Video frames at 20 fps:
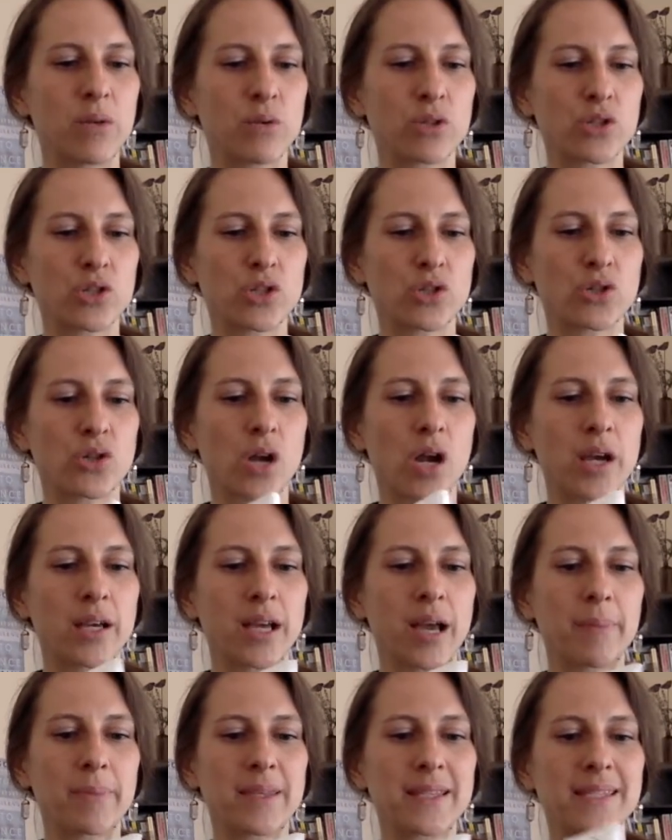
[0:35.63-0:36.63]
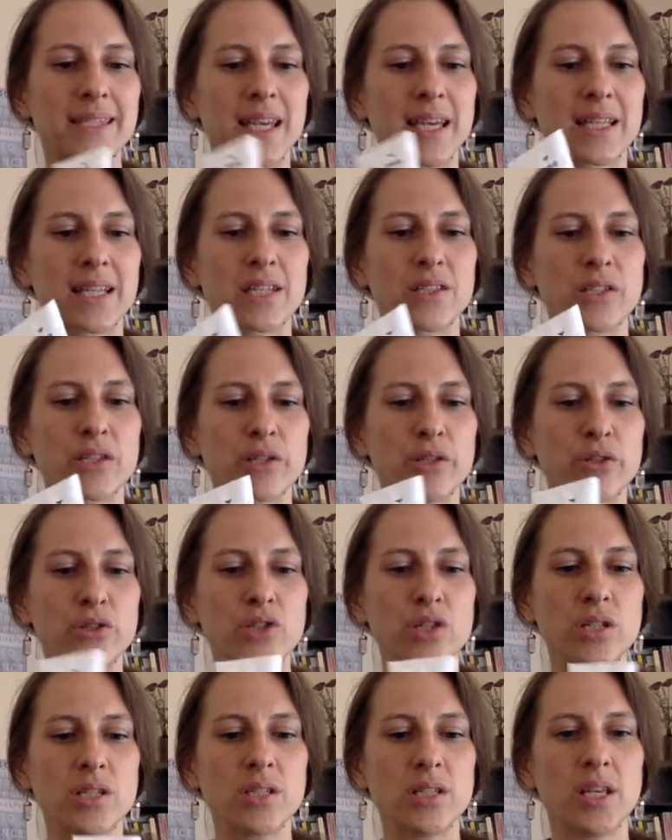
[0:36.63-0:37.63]
We're just drawing up the saline
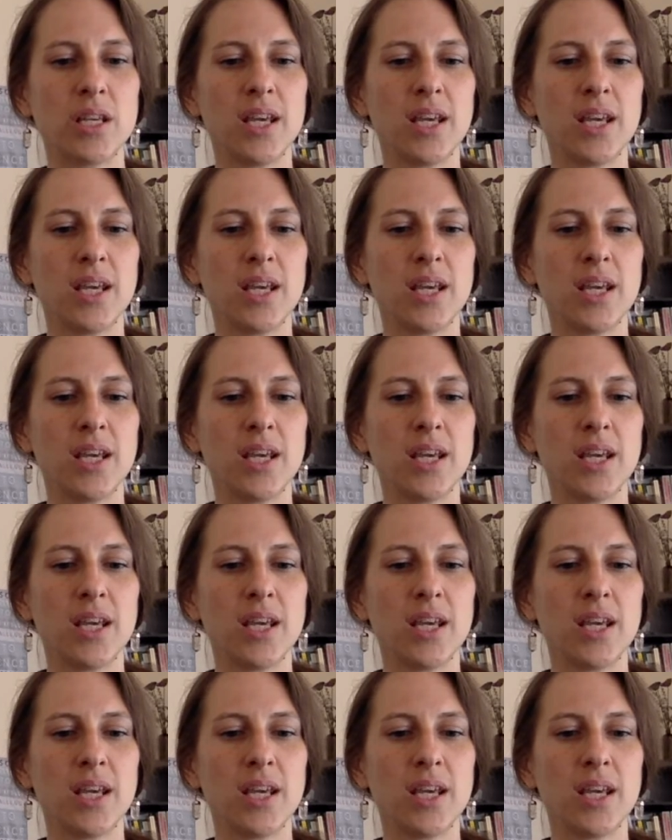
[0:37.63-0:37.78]
solution,